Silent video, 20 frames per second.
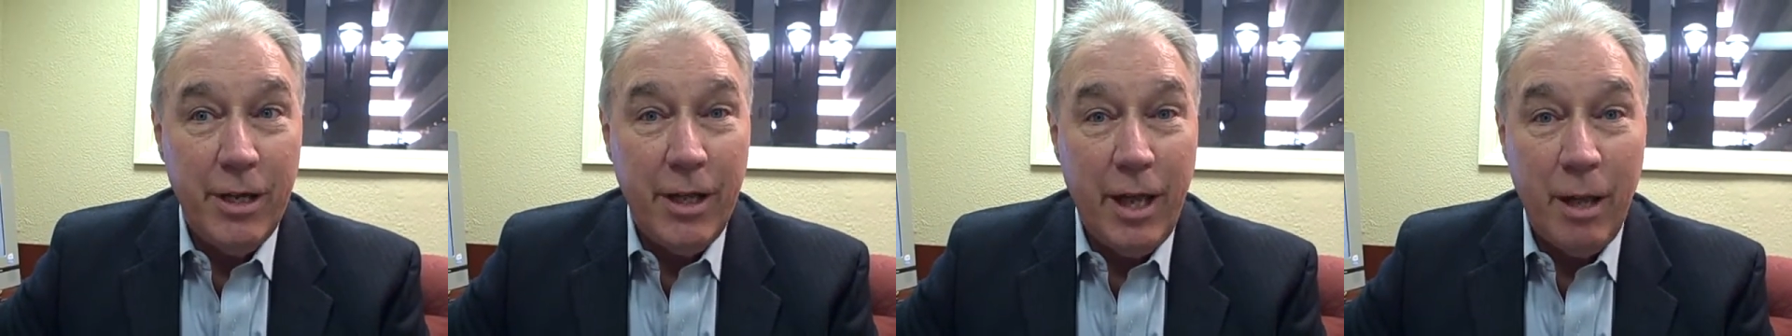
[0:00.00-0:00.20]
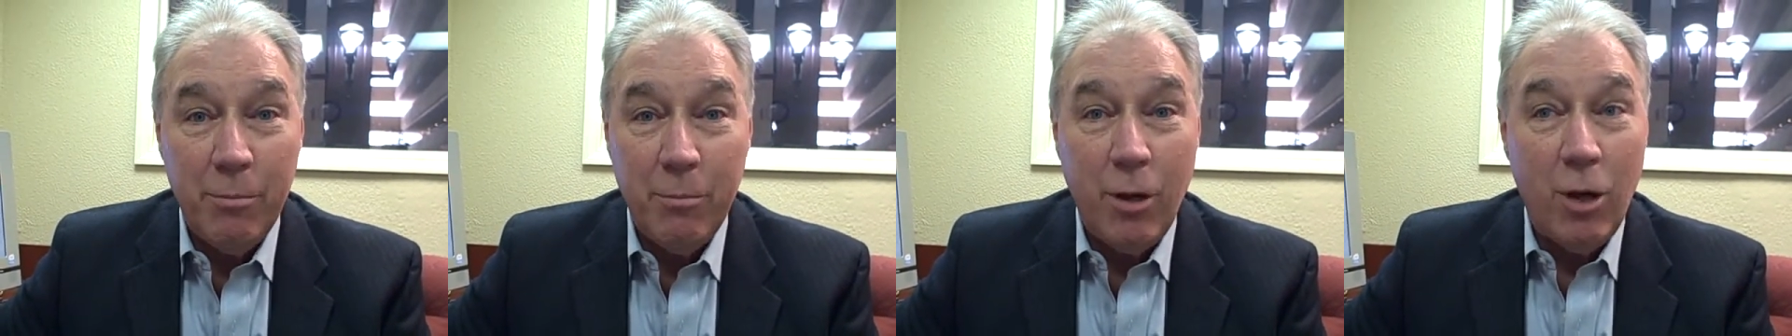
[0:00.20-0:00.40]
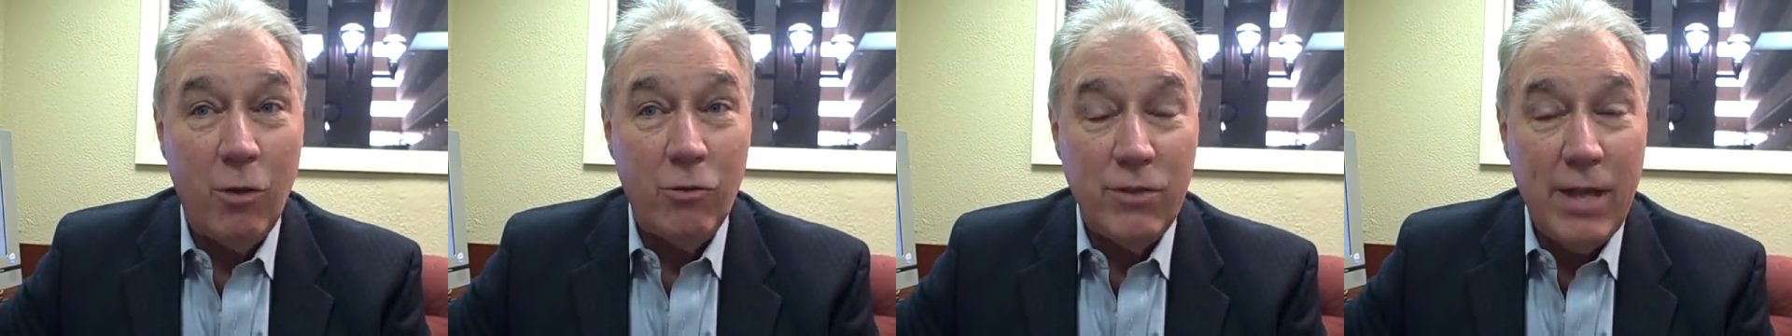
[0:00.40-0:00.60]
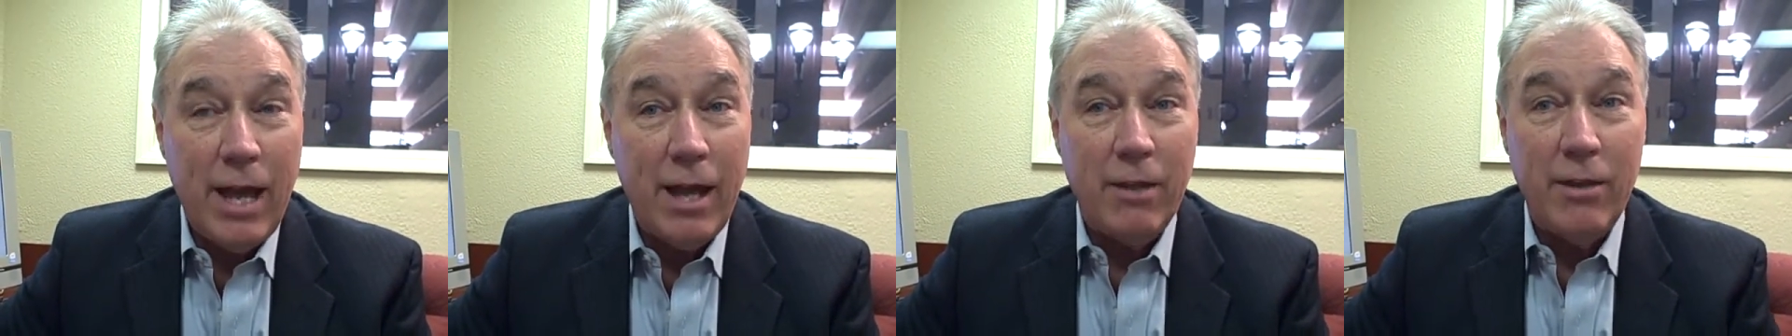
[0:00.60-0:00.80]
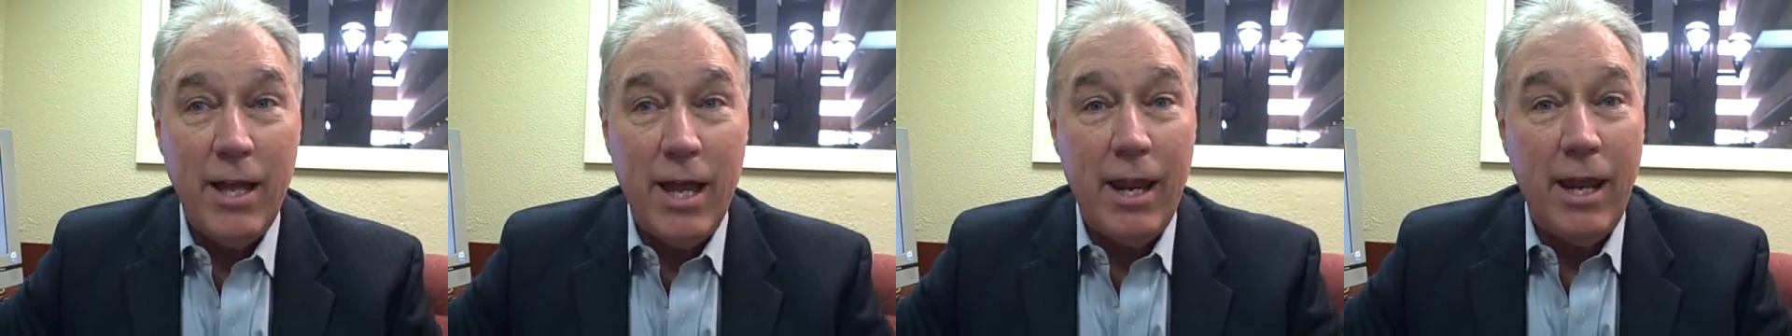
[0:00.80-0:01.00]
That ball's
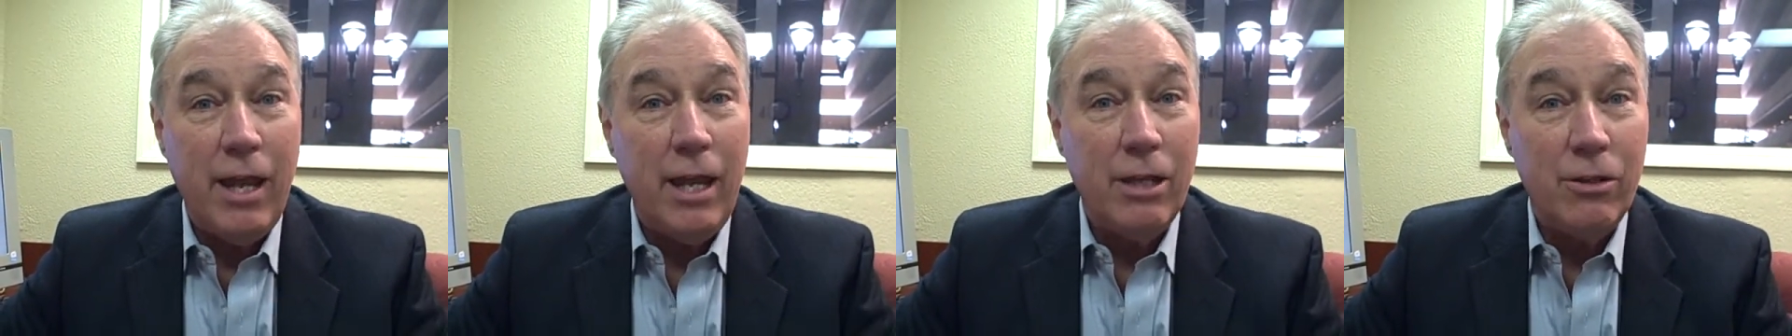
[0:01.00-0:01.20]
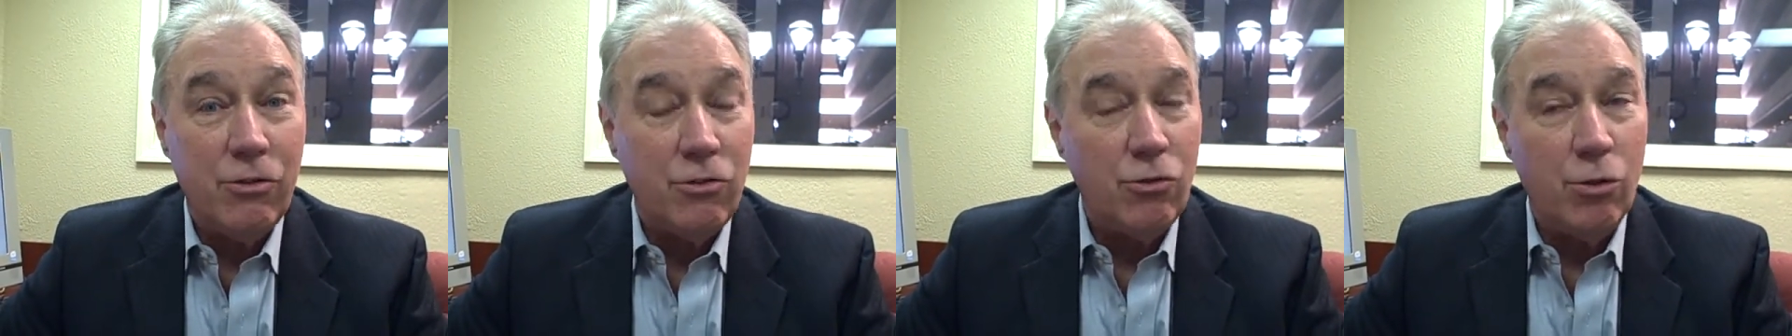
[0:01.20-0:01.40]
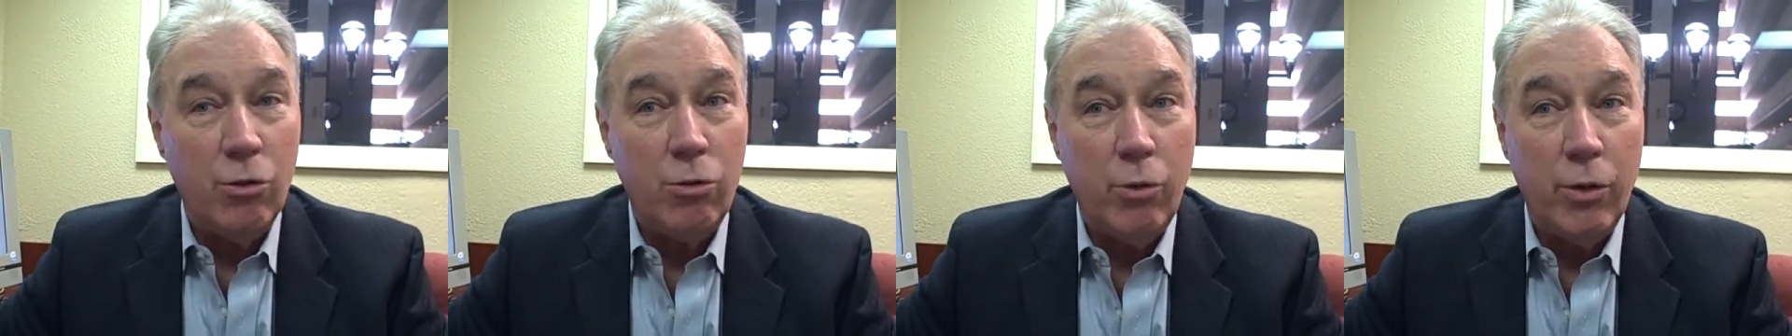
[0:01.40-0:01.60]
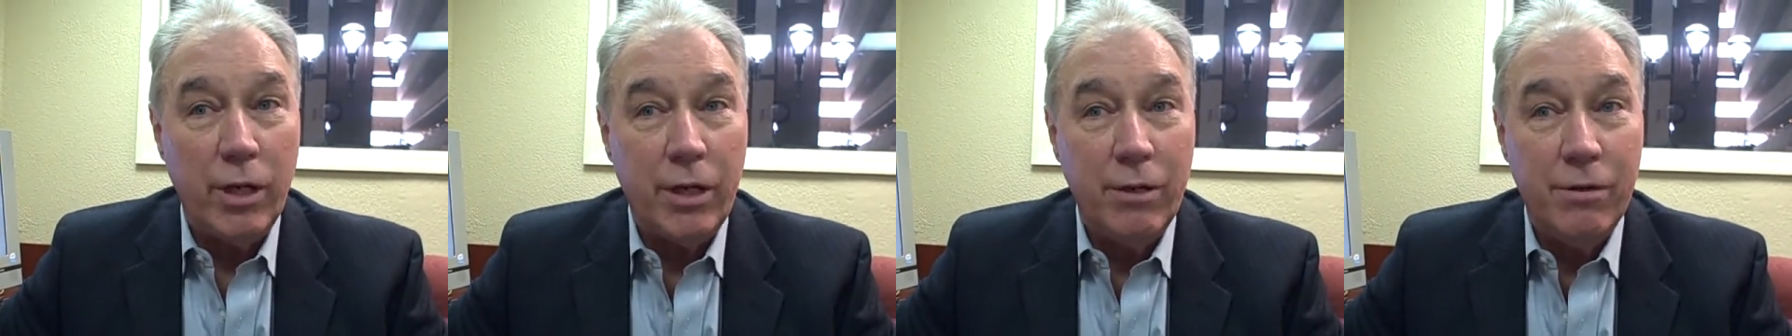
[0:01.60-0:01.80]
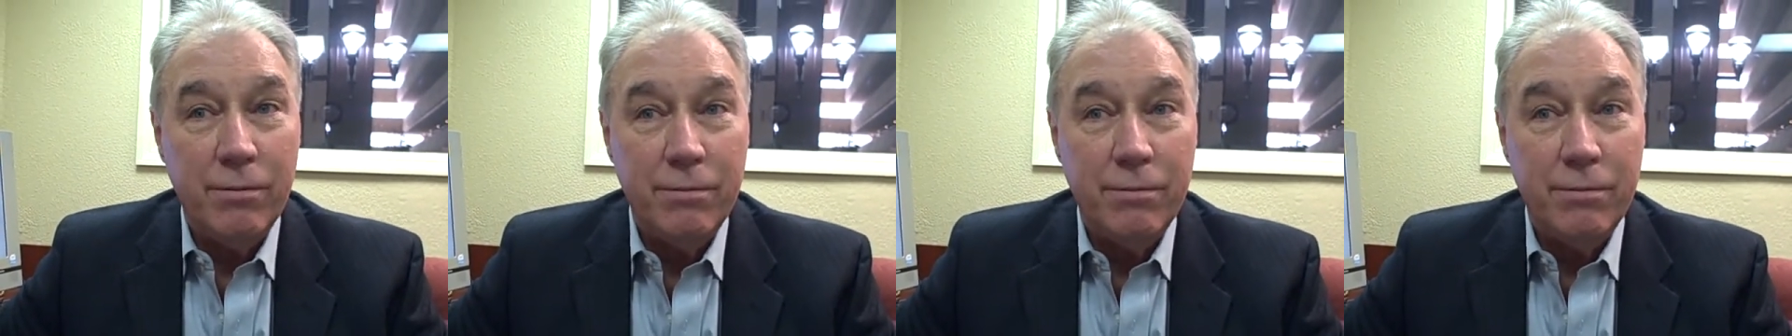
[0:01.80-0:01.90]
out of their hands so quick.